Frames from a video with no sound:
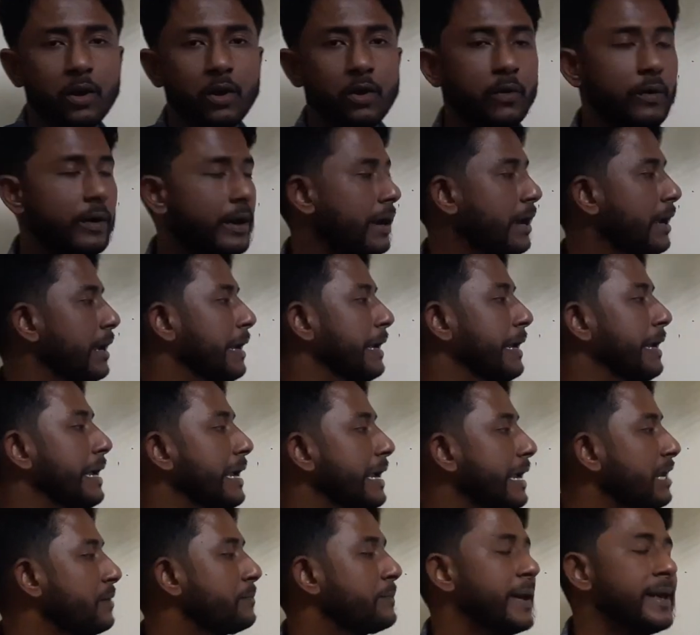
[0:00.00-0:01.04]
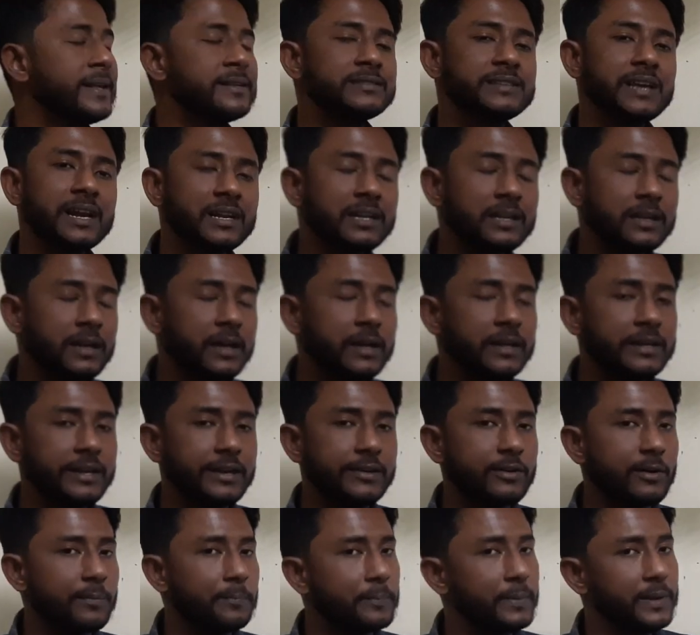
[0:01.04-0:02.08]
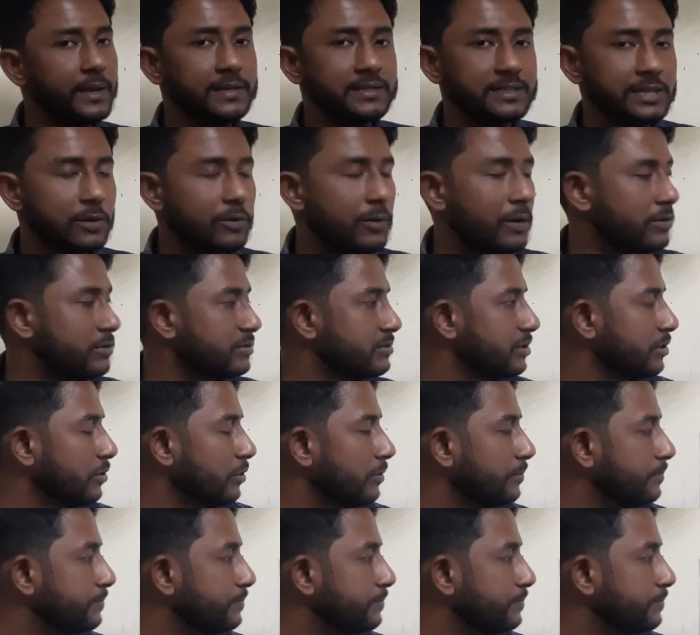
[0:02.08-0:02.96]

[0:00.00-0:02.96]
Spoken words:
Okay. It means that det of P is equal to 0.